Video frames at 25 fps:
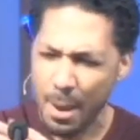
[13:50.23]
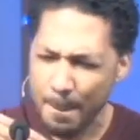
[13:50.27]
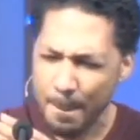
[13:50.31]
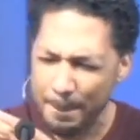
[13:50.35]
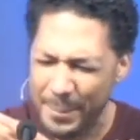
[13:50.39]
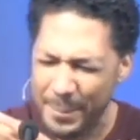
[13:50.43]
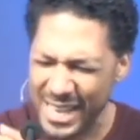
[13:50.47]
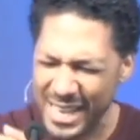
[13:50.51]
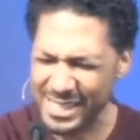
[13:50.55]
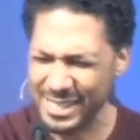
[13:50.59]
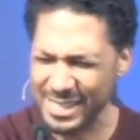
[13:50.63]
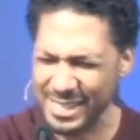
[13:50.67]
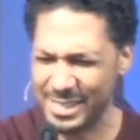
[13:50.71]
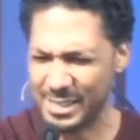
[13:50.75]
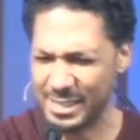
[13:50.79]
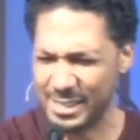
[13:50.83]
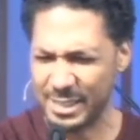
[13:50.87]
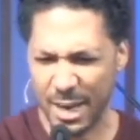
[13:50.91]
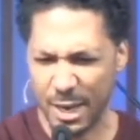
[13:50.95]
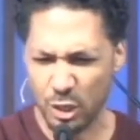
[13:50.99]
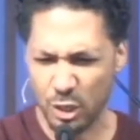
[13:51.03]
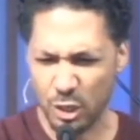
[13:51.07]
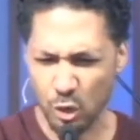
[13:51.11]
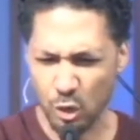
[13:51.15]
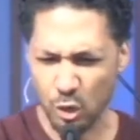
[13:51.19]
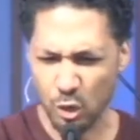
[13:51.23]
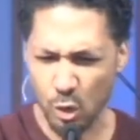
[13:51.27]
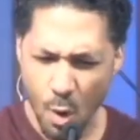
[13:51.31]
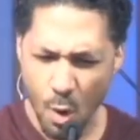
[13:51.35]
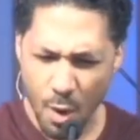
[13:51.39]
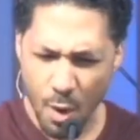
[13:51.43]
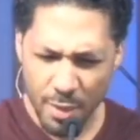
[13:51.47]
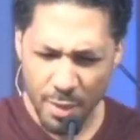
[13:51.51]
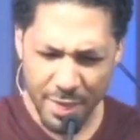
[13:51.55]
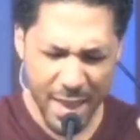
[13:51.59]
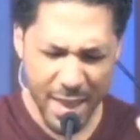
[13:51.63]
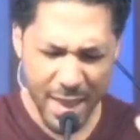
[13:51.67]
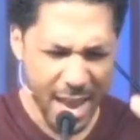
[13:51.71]
busy schedule
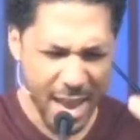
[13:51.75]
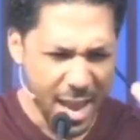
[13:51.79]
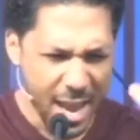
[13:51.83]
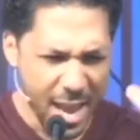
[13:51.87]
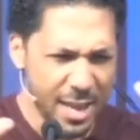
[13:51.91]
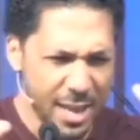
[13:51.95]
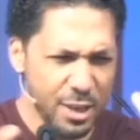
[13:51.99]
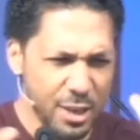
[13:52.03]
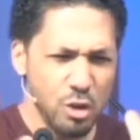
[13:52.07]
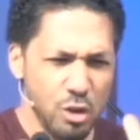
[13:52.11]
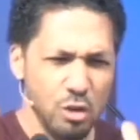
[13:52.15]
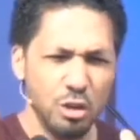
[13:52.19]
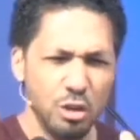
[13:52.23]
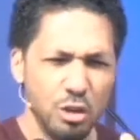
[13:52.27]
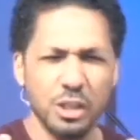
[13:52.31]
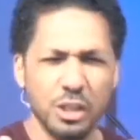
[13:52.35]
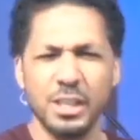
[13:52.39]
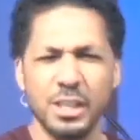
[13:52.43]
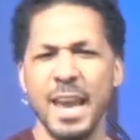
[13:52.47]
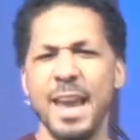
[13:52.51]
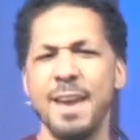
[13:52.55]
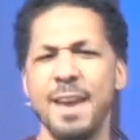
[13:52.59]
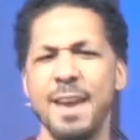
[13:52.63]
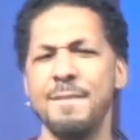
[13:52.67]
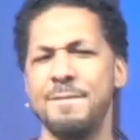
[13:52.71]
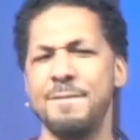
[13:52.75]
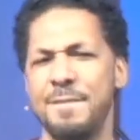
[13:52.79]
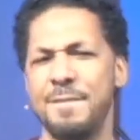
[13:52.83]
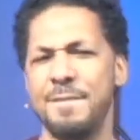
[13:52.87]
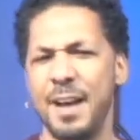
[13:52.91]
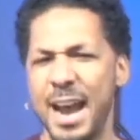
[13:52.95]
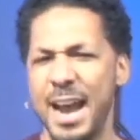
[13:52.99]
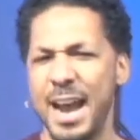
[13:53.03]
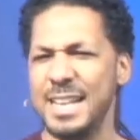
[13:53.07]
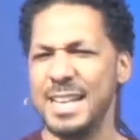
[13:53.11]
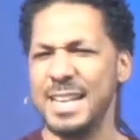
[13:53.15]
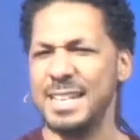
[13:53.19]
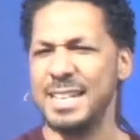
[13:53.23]
that you just can't
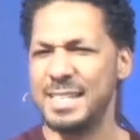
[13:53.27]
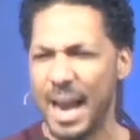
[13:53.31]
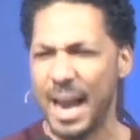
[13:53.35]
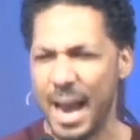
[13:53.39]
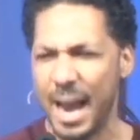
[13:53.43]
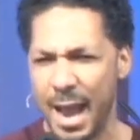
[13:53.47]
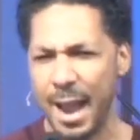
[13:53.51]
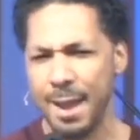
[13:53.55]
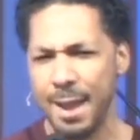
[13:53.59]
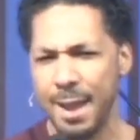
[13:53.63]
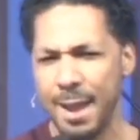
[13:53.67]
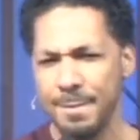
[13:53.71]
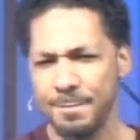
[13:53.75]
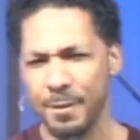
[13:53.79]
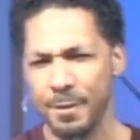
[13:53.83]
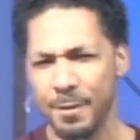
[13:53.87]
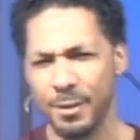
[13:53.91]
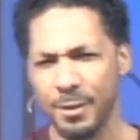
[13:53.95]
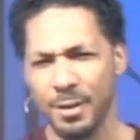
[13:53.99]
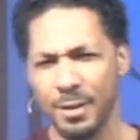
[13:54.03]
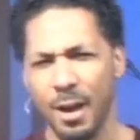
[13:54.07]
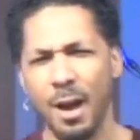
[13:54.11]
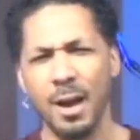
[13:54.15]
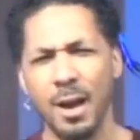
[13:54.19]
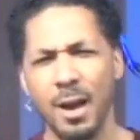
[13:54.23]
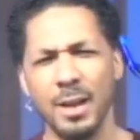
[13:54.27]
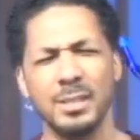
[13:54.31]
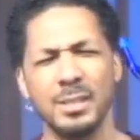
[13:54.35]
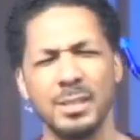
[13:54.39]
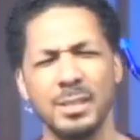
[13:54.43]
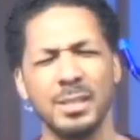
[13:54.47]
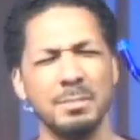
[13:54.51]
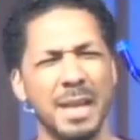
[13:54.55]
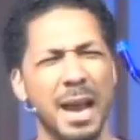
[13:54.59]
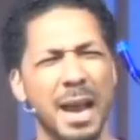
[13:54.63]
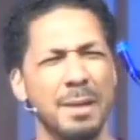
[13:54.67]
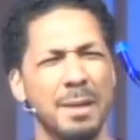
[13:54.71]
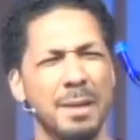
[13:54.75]
find time for God,
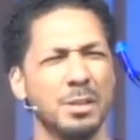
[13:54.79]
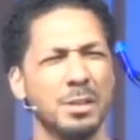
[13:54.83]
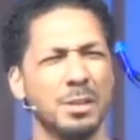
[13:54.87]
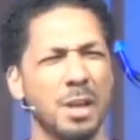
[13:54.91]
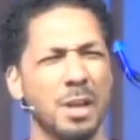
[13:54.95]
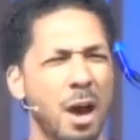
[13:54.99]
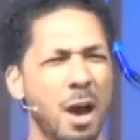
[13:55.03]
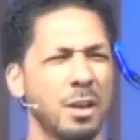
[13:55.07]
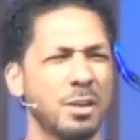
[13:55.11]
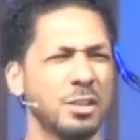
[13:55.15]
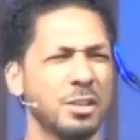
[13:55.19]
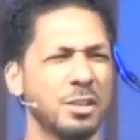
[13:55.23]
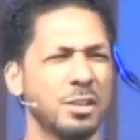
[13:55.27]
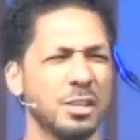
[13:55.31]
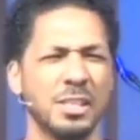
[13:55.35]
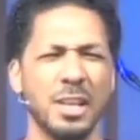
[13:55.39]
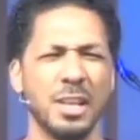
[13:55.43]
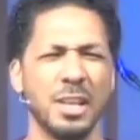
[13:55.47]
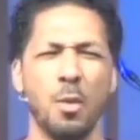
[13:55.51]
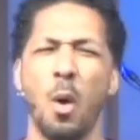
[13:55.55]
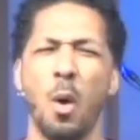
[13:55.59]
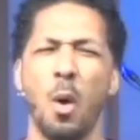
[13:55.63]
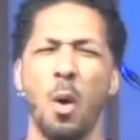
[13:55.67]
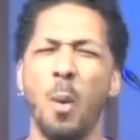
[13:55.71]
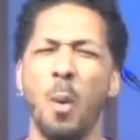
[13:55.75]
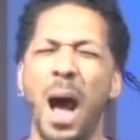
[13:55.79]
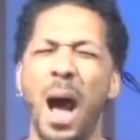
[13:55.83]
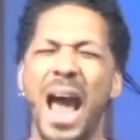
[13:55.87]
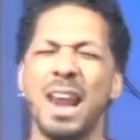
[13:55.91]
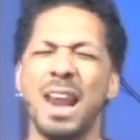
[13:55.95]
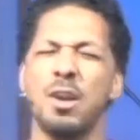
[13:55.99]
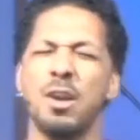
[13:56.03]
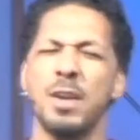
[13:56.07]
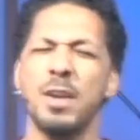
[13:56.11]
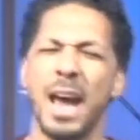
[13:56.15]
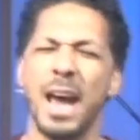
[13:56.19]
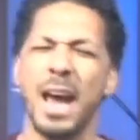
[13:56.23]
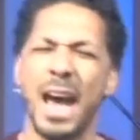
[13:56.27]
sometimes God will just say, well, why
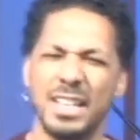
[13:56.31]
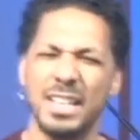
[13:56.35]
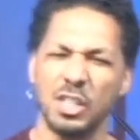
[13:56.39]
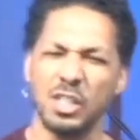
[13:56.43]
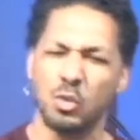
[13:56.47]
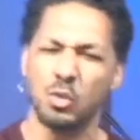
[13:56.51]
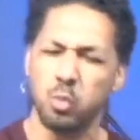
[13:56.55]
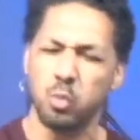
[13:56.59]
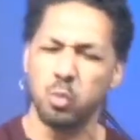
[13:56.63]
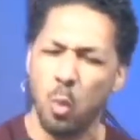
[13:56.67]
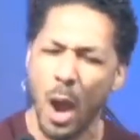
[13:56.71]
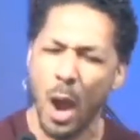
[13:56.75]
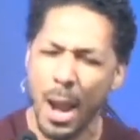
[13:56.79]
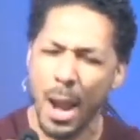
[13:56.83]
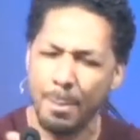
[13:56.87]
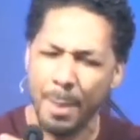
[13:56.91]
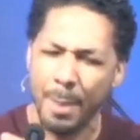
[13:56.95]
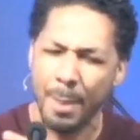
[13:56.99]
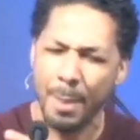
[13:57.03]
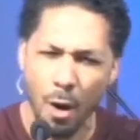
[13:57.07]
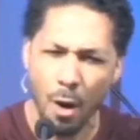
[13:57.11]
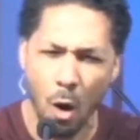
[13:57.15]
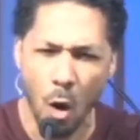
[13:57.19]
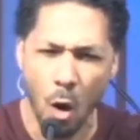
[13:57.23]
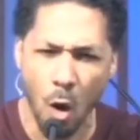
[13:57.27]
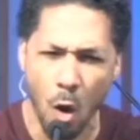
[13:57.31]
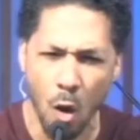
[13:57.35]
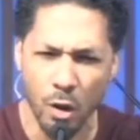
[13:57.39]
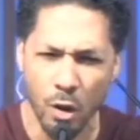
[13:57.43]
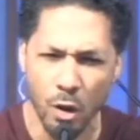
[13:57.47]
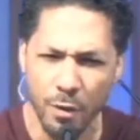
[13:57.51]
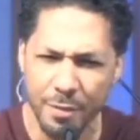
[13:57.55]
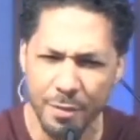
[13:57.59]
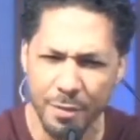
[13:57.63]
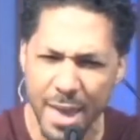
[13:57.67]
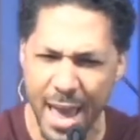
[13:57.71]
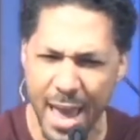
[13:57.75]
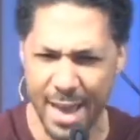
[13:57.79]
don't I just wipe out all
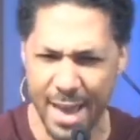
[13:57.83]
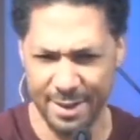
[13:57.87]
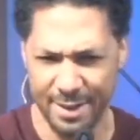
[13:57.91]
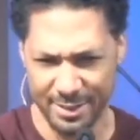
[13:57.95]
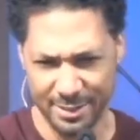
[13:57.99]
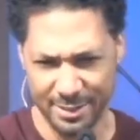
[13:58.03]
of that